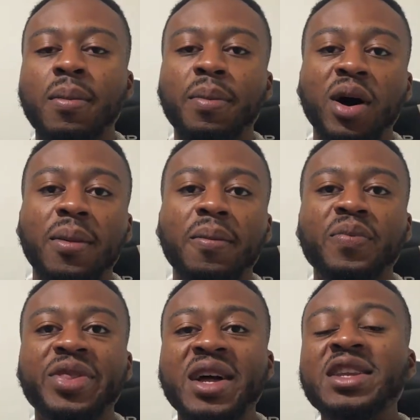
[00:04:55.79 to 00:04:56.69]
but
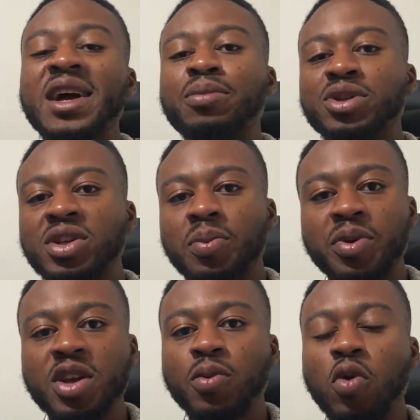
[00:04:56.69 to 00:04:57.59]
99% of
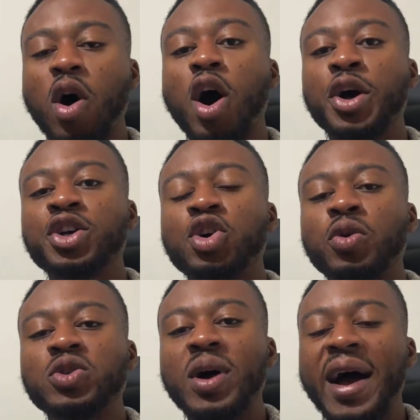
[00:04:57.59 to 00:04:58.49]
people aren't
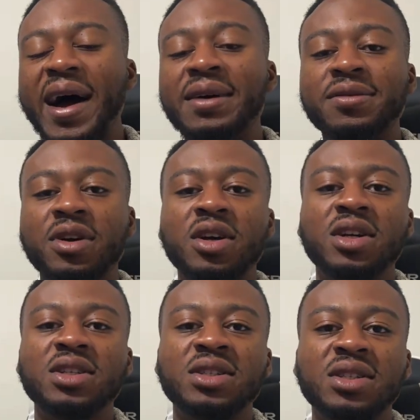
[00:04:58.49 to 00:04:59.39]
going to have
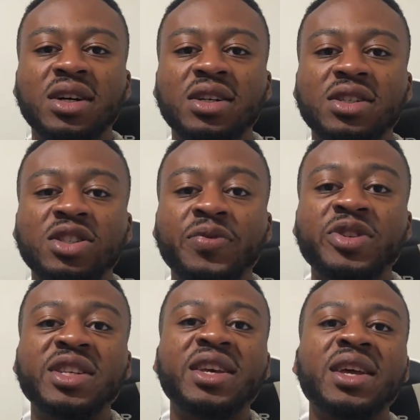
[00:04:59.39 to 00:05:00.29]
the
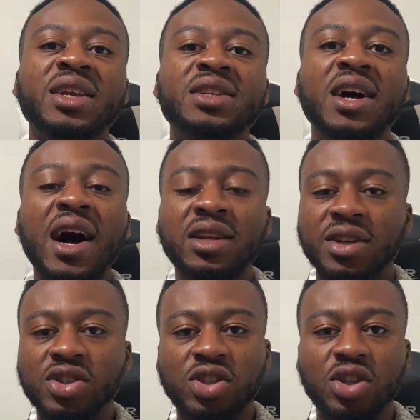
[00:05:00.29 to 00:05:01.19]
sophisticated
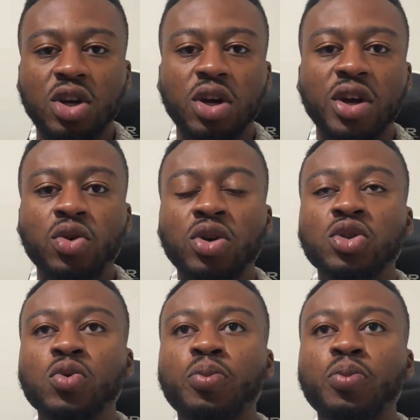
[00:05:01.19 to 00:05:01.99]
knowledge in order to